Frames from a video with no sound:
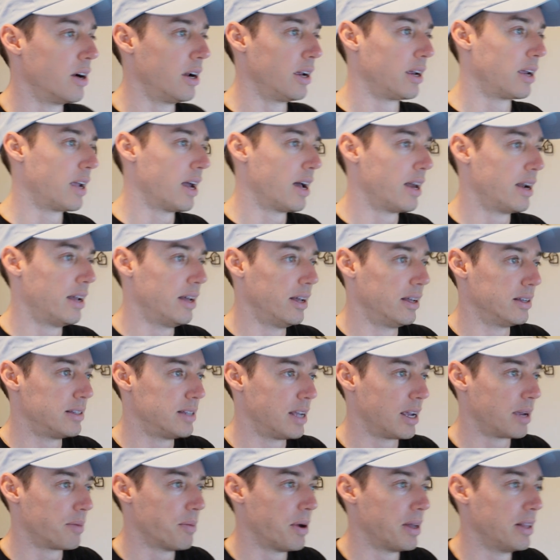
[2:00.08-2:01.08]
and kind of
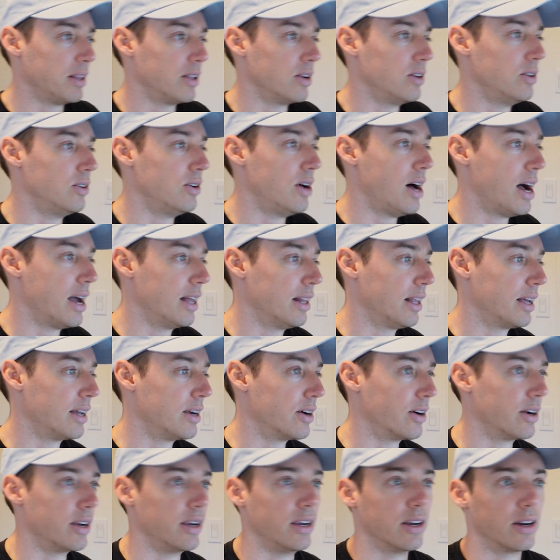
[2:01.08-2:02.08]
take my little
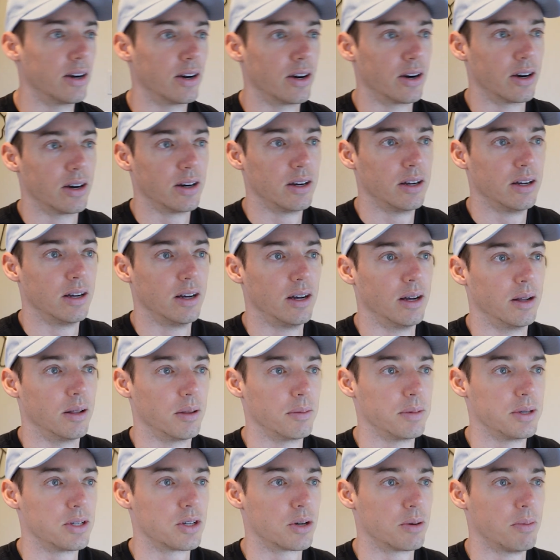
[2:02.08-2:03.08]
highlighter here.
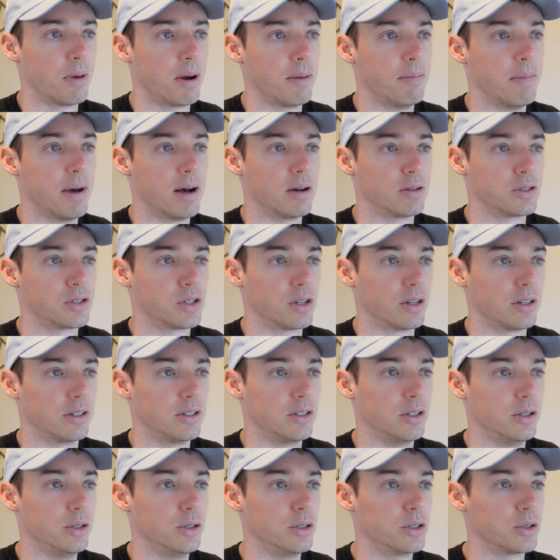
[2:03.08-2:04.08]
Let me turn my mouse on
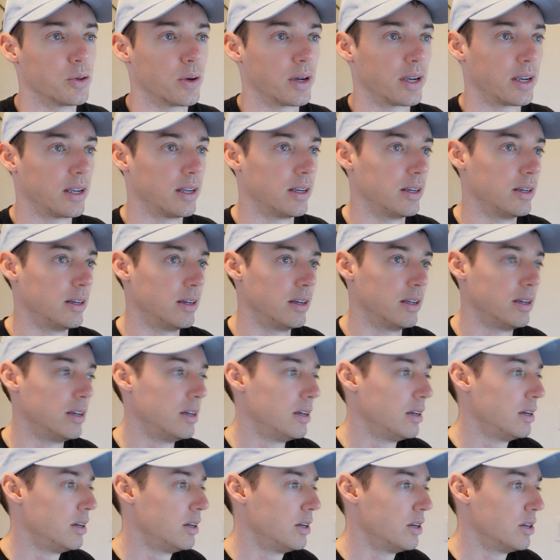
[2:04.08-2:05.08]
too so I can
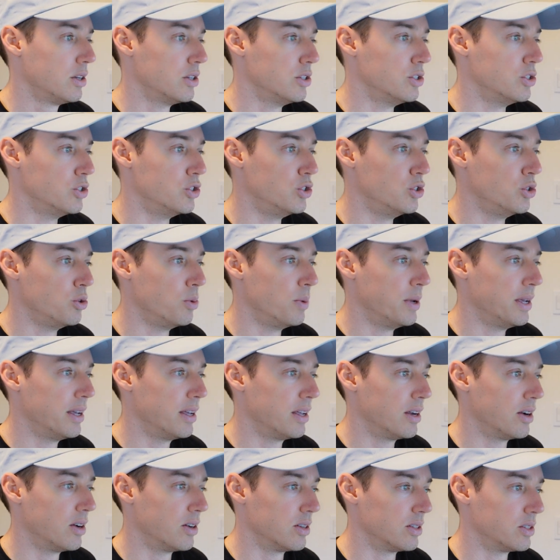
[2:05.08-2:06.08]
zoom
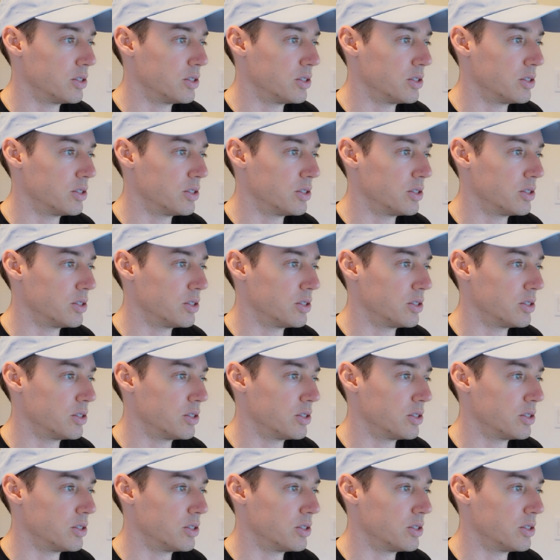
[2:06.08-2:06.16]
in on